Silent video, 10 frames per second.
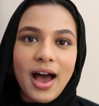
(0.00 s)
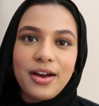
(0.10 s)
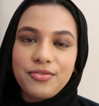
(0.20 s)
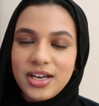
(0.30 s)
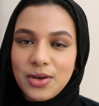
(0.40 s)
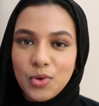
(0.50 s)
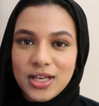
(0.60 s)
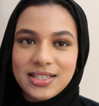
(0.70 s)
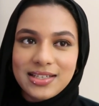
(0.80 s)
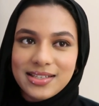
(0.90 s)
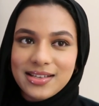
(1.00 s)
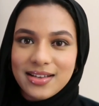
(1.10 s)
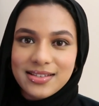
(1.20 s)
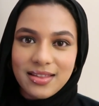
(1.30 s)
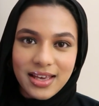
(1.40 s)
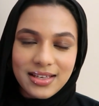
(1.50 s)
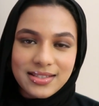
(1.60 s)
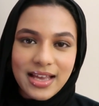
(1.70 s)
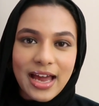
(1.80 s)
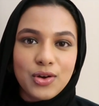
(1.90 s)
I really wanted to discuss
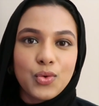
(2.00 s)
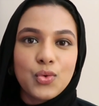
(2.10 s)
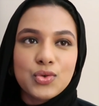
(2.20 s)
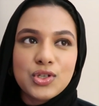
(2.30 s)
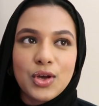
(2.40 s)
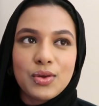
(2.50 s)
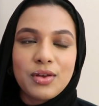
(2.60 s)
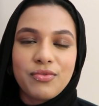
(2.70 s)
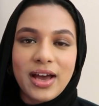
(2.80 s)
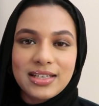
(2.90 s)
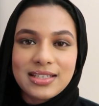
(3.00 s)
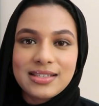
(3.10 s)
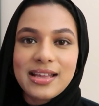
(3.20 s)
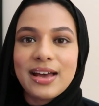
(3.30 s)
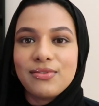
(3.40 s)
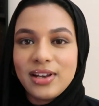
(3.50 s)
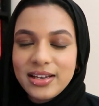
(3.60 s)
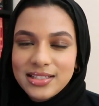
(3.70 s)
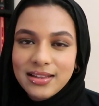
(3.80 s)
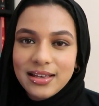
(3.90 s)
this and also the factors that have
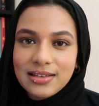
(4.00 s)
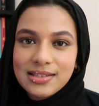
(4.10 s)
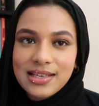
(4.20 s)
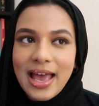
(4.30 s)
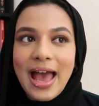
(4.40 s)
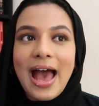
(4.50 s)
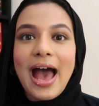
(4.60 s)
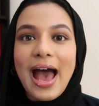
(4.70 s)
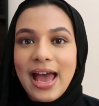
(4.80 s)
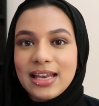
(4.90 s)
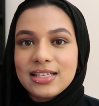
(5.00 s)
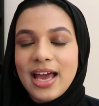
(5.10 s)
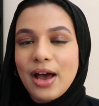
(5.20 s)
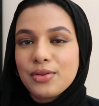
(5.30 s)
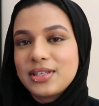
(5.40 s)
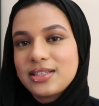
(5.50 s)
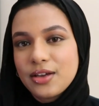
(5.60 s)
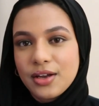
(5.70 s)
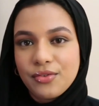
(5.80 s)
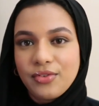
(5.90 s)
led to this and how this is
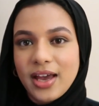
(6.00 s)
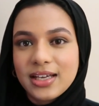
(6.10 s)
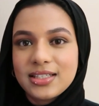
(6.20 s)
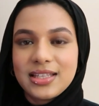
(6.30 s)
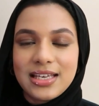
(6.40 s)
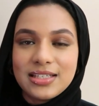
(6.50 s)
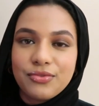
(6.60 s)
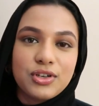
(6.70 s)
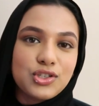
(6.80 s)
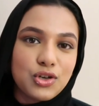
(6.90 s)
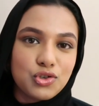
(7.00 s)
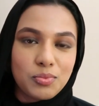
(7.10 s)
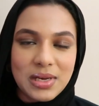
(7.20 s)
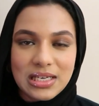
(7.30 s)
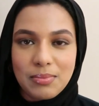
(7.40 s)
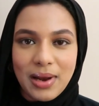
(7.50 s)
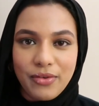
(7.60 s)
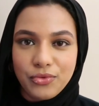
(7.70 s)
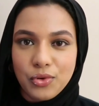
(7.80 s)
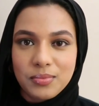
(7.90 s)
going to affect the different social media
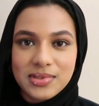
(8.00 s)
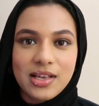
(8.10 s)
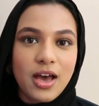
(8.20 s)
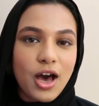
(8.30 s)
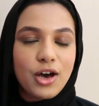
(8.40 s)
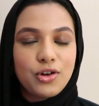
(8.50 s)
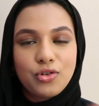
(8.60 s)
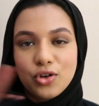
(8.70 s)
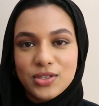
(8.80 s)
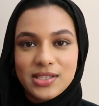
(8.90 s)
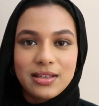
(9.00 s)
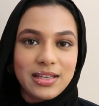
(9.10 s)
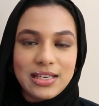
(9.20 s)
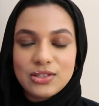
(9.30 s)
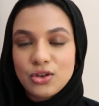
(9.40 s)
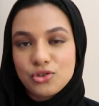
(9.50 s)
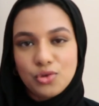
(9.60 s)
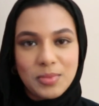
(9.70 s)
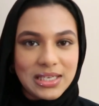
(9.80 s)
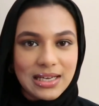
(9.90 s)
platforms across the
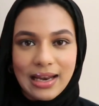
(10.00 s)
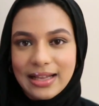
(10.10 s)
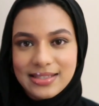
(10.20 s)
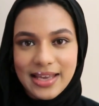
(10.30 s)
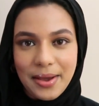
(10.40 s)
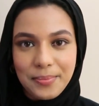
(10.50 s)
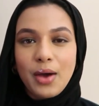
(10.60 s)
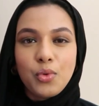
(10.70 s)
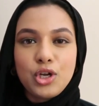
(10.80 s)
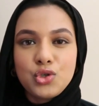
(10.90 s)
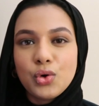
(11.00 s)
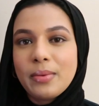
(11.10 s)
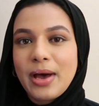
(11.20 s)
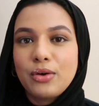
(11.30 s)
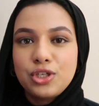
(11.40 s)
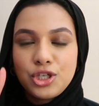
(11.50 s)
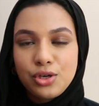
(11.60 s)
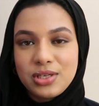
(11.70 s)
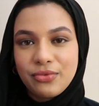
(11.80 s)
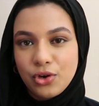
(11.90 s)
social media landscape. I want to talk about
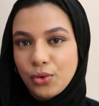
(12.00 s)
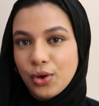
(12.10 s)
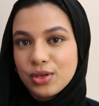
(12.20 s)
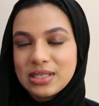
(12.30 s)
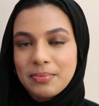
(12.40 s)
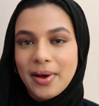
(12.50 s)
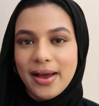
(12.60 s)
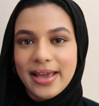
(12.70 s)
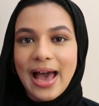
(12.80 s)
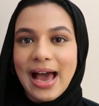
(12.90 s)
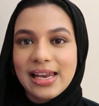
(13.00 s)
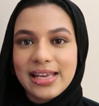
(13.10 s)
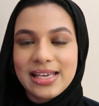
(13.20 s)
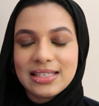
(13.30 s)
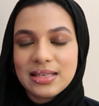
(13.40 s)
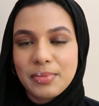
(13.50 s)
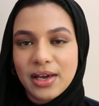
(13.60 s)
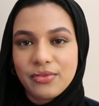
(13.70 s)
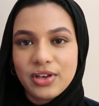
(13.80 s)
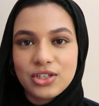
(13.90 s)
two different quotes by Ali
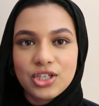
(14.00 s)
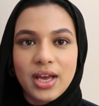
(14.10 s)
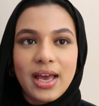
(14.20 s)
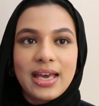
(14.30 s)
Izetbegovic.